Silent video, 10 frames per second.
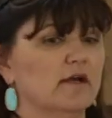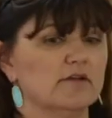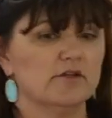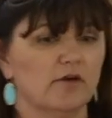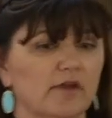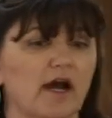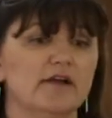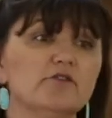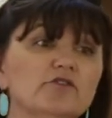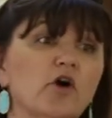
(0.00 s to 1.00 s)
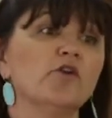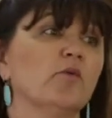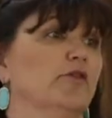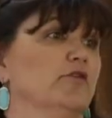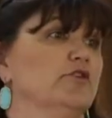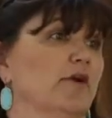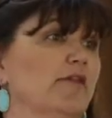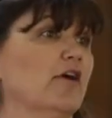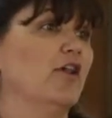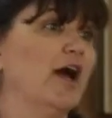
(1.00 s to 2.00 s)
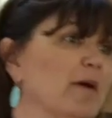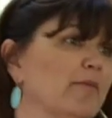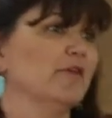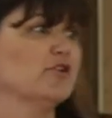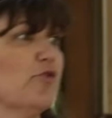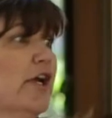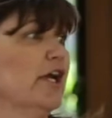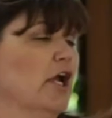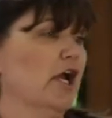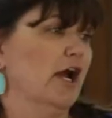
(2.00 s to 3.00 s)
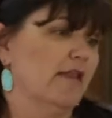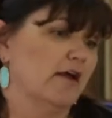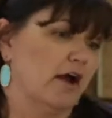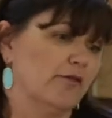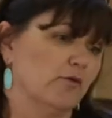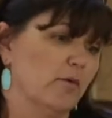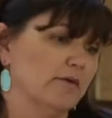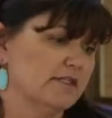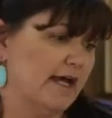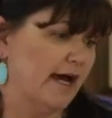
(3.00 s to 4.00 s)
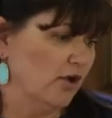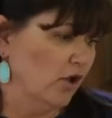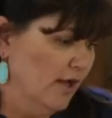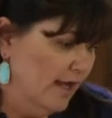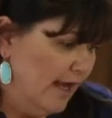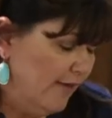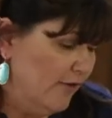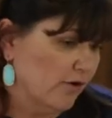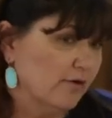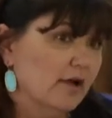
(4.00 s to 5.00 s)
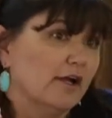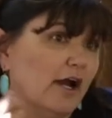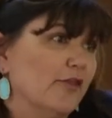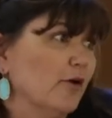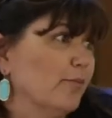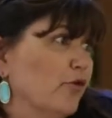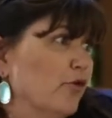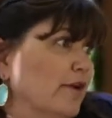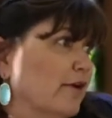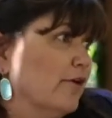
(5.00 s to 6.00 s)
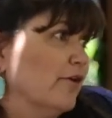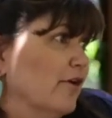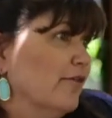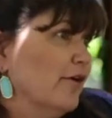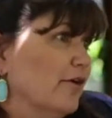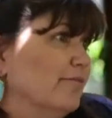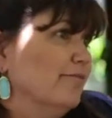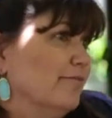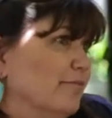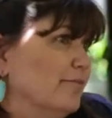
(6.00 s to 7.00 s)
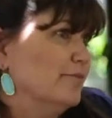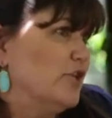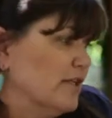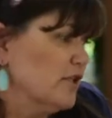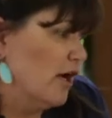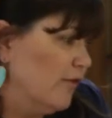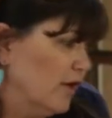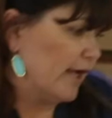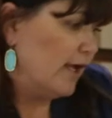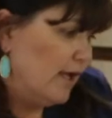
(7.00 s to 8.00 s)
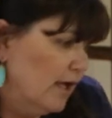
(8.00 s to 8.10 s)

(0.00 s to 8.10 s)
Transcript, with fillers: So the guys who don't know what they're doing, they'll climb up in the tree, and they got their rope and saddle, and they've got their pruner or their chainsaw, and they're like,